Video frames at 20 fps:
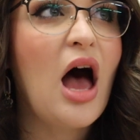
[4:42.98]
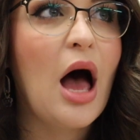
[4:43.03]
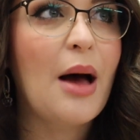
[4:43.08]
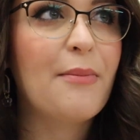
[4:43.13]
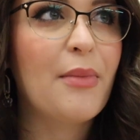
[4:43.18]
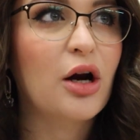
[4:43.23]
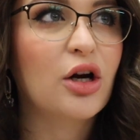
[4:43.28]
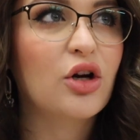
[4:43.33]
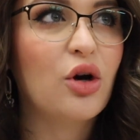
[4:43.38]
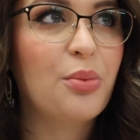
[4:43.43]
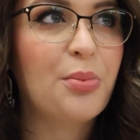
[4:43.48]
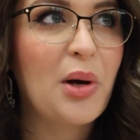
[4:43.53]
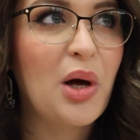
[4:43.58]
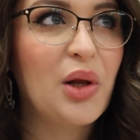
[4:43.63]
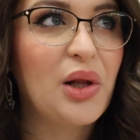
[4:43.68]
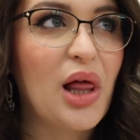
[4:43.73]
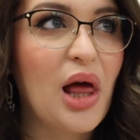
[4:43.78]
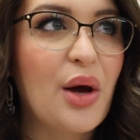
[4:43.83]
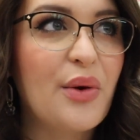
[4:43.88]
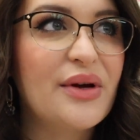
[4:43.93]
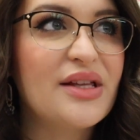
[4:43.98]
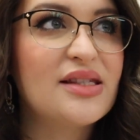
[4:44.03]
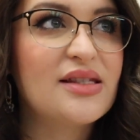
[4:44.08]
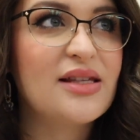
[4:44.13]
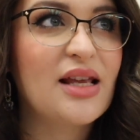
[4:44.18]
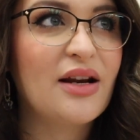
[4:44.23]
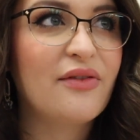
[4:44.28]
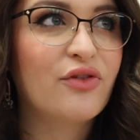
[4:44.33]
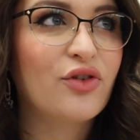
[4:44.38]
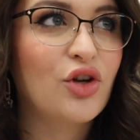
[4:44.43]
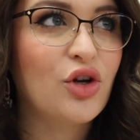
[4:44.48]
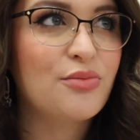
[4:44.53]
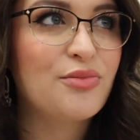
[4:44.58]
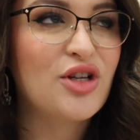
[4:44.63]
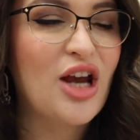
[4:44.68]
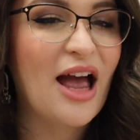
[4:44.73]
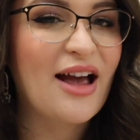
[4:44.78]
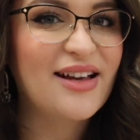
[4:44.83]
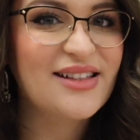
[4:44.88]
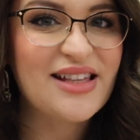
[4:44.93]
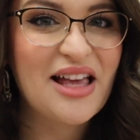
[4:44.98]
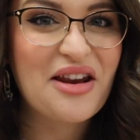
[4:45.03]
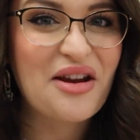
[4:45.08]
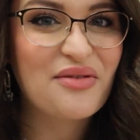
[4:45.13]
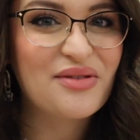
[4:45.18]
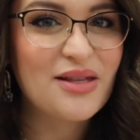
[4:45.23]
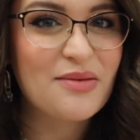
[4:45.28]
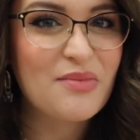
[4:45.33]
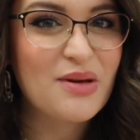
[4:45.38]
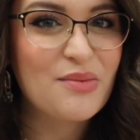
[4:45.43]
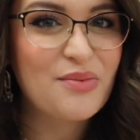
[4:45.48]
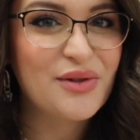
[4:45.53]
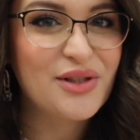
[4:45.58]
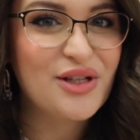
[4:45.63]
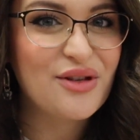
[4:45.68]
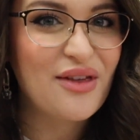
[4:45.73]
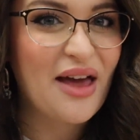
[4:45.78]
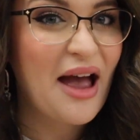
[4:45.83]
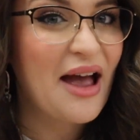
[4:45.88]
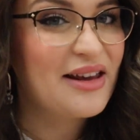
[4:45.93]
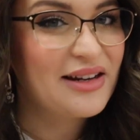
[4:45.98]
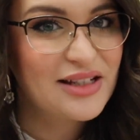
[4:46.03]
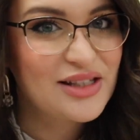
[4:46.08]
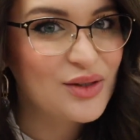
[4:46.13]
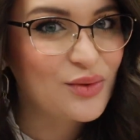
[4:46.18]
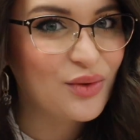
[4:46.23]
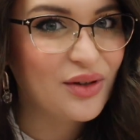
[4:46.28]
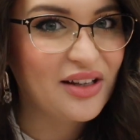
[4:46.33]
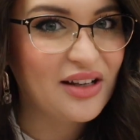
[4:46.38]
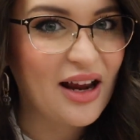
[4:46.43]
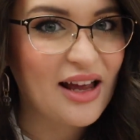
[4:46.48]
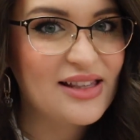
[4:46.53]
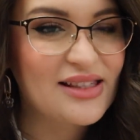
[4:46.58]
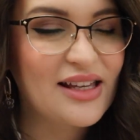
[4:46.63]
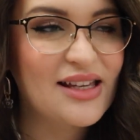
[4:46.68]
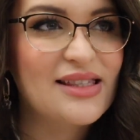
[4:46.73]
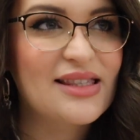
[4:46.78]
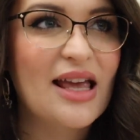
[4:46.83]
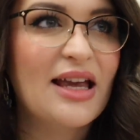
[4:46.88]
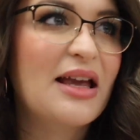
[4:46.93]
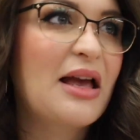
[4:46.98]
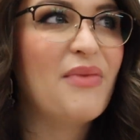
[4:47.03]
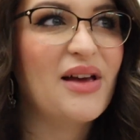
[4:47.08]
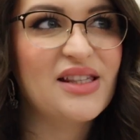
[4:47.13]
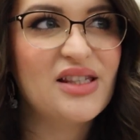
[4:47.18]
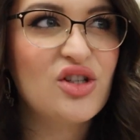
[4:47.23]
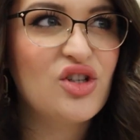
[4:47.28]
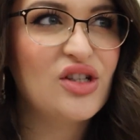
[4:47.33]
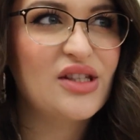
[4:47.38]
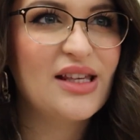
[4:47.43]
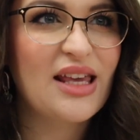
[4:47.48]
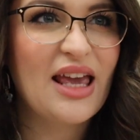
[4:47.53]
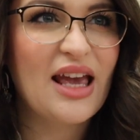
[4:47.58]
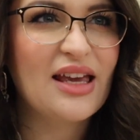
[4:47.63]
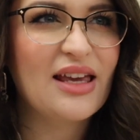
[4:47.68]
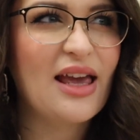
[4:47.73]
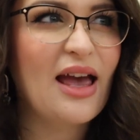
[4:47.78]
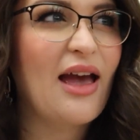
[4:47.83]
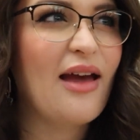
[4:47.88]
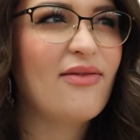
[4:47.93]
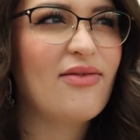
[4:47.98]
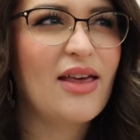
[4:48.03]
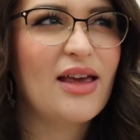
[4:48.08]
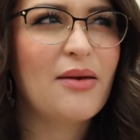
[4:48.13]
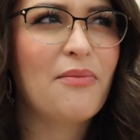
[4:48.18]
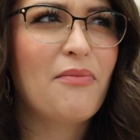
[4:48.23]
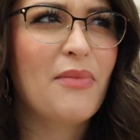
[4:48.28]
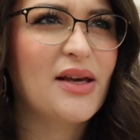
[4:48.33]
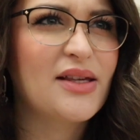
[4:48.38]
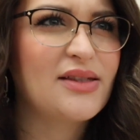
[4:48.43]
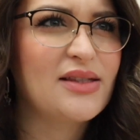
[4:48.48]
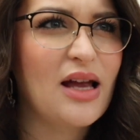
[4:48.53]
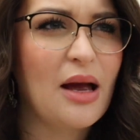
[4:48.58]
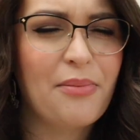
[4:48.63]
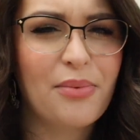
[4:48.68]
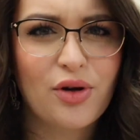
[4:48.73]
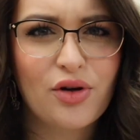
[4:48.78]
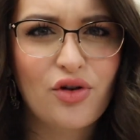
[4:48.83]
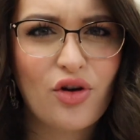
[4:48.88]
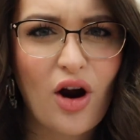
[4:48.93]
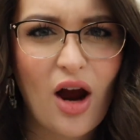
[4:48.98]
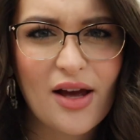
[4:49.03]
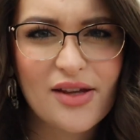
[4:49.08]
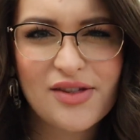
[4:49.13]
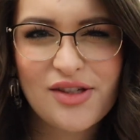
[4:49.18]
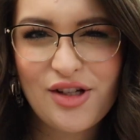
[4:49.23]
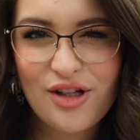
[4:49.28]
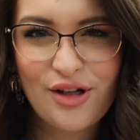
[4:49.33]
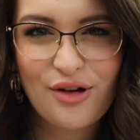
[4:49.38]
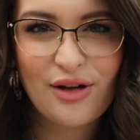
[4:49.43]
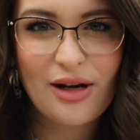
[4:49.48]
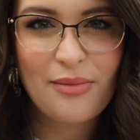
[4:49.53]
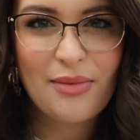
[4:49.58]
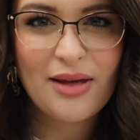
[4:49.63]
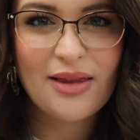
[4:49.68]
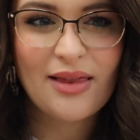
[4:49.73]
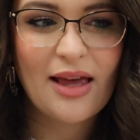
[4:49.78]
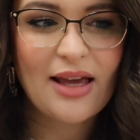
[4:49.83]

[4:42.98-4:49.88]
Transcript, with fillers: a Marco Polo instead of group chat, because I know some people do that and it's really nice because like messages can't get like mixed up or crossed, you know what I mean?